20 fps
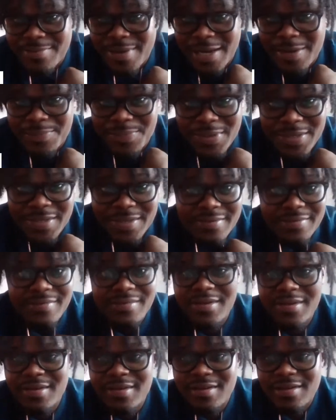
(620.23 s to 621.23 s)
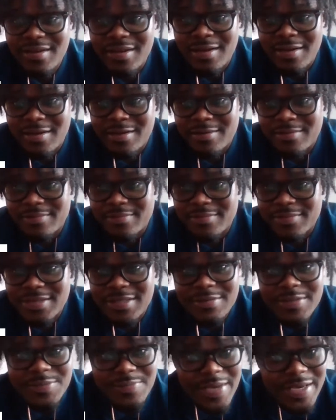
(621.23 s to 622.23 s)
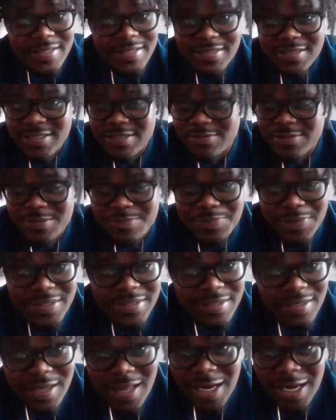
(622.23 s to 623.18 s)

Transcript: in my opinion. He was beating a